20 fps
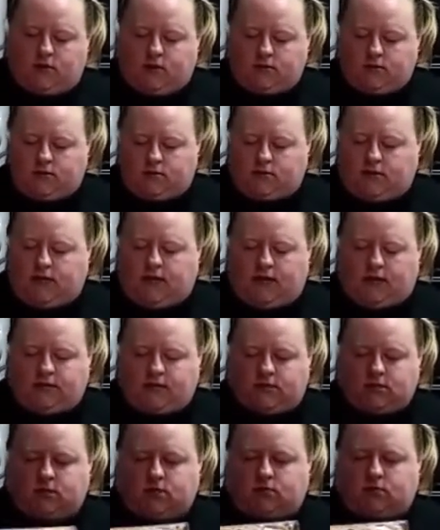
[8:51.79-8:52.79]
also
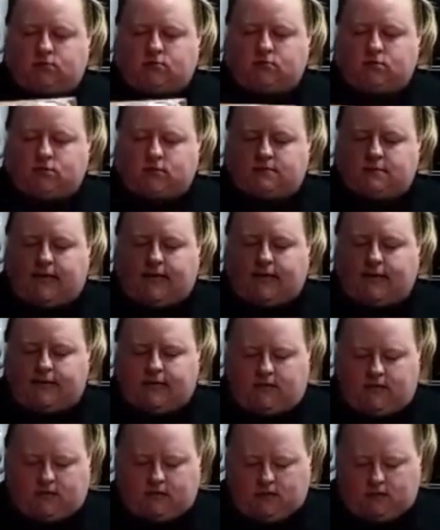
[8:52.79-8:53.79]
got these cute
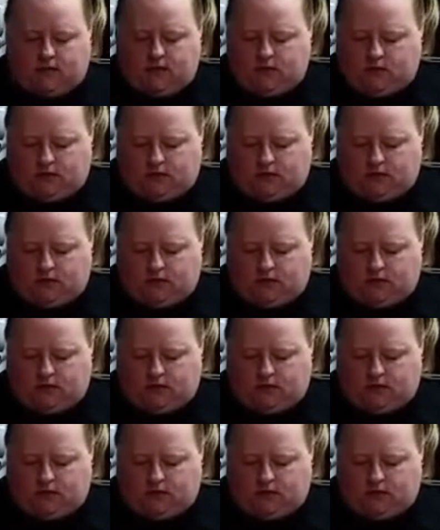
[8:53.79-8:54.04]
smiling